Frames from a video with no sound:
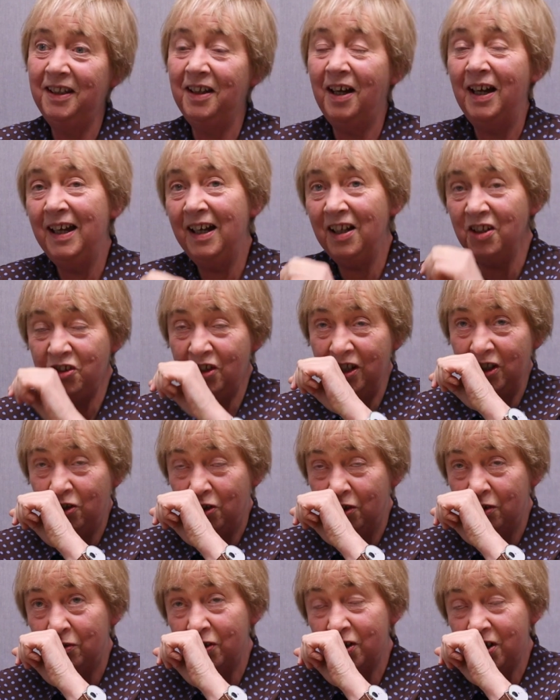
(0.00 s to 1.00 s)
I actually
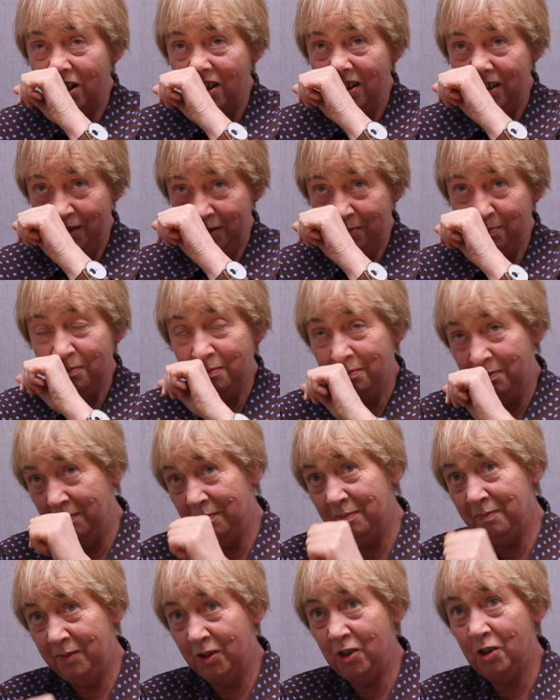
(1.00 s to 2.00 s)
could have retired,
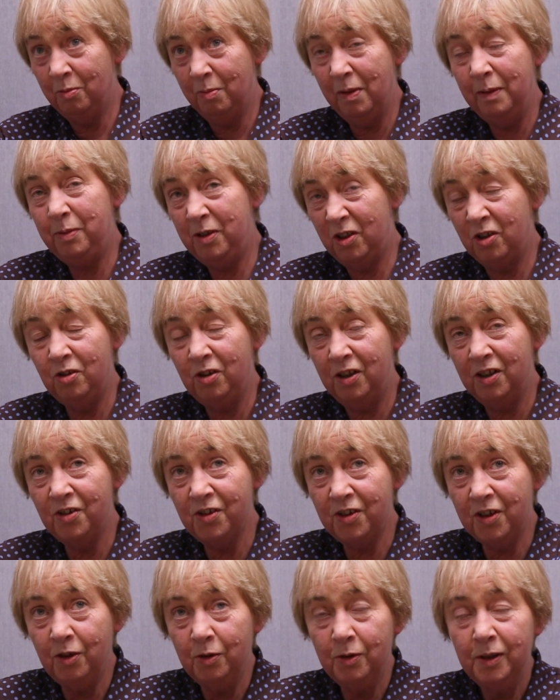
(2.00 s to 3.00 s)
maybe 2 years
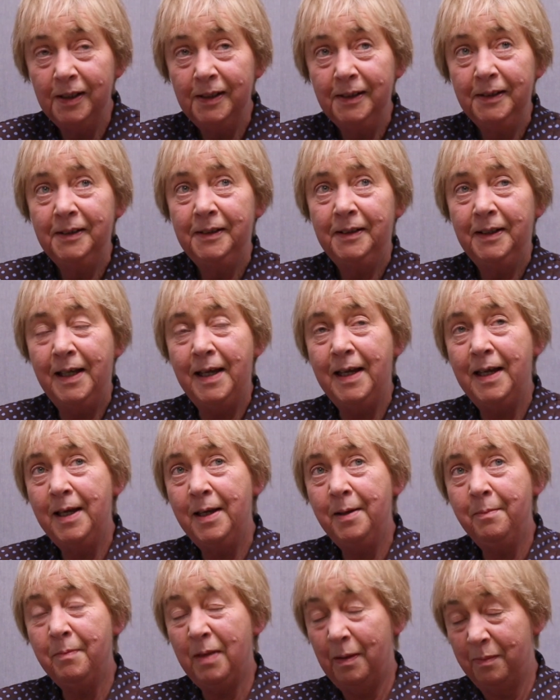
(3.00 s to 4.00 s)
ago.
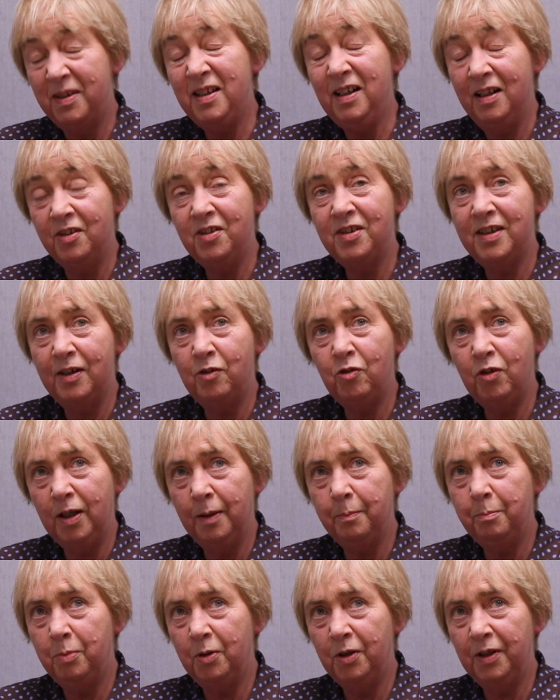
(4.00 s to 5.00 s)
I'm still considering
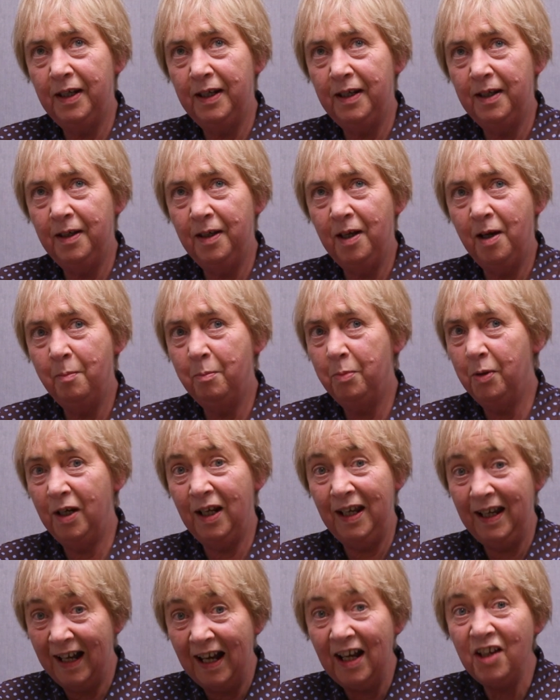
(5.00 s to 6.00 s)
it, but I
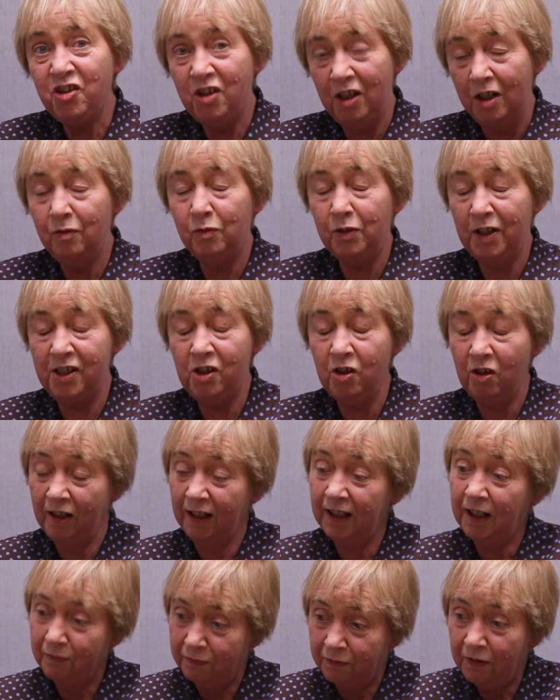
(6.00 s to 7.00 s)
actually love what I do. I'm
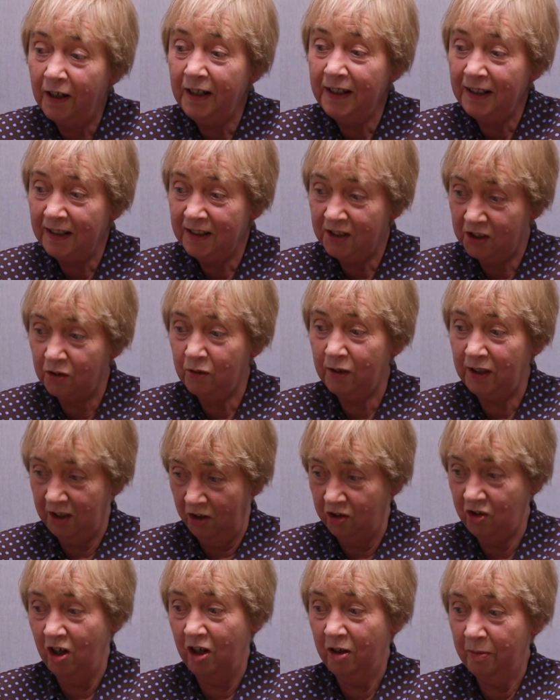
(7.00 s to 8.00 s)
finally doing a
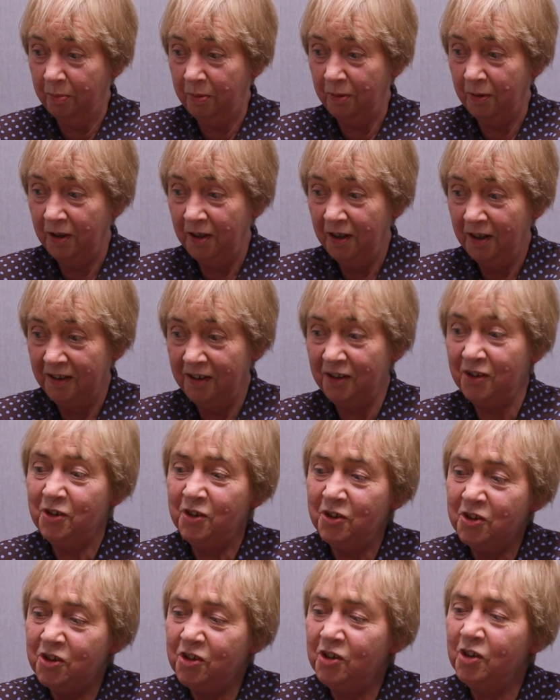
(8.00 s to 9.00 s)
job. Do
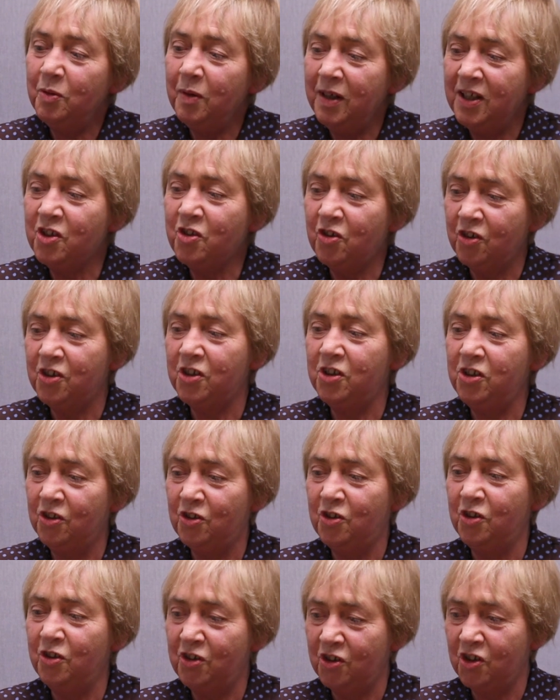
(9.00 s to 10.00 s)
you know the way you
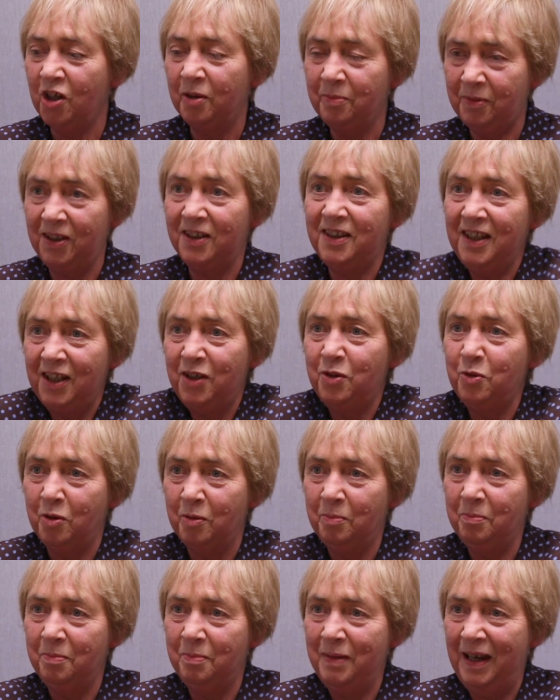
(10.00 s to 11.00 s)
do the job that you think you
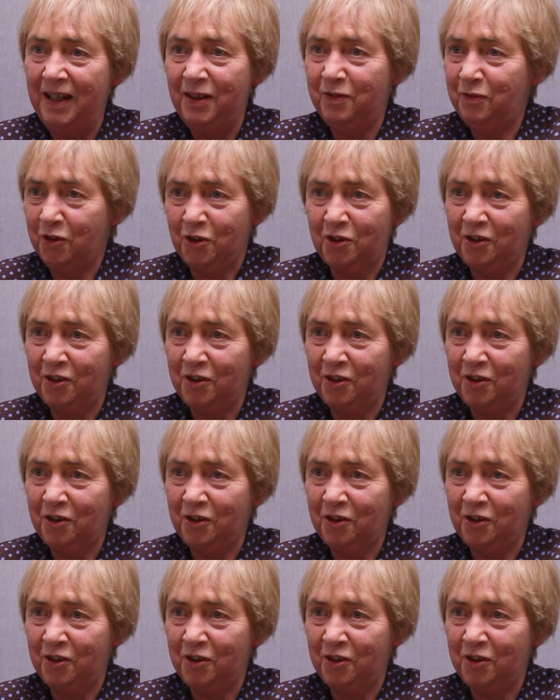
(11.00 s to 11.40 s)
were made for?